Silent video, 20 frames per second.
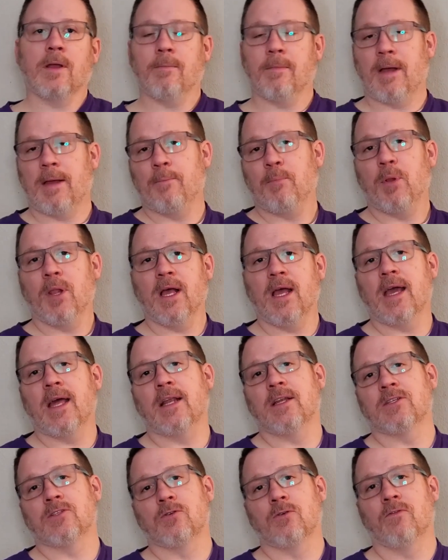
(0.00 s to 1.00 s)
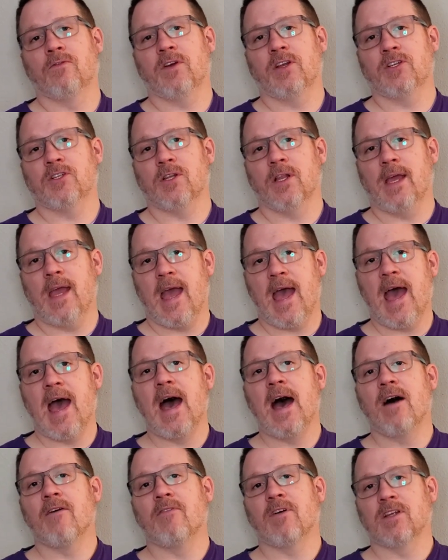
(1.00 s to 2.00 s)
and my plan is to eventually
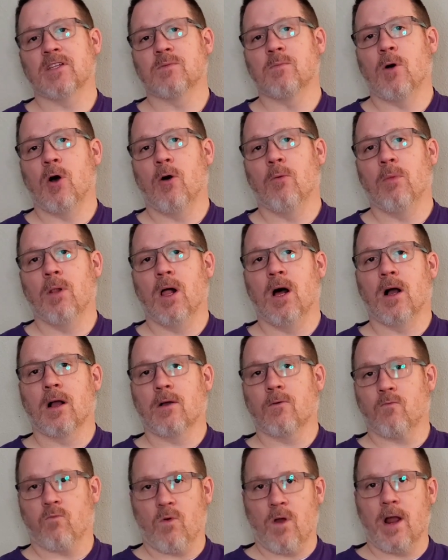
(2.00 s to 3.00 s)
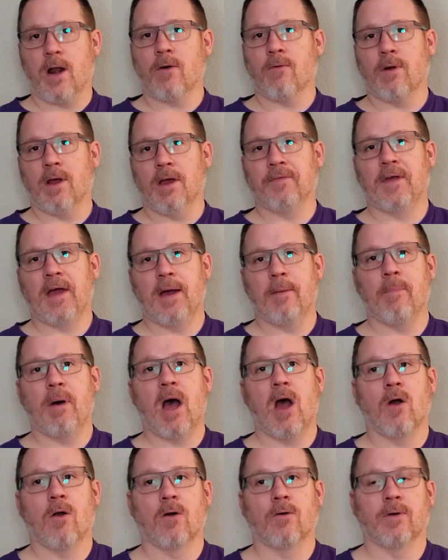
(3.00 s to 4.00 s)
have a small block right around that
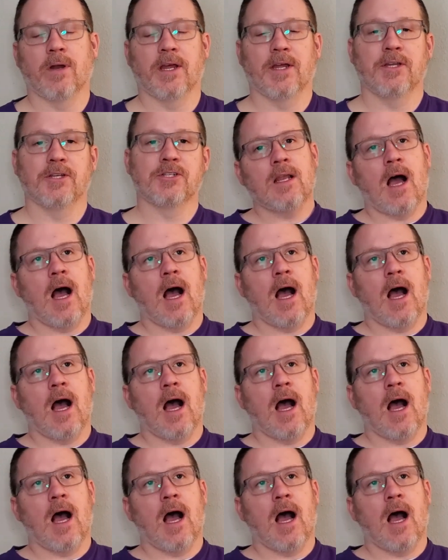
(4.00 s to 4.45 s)
power range.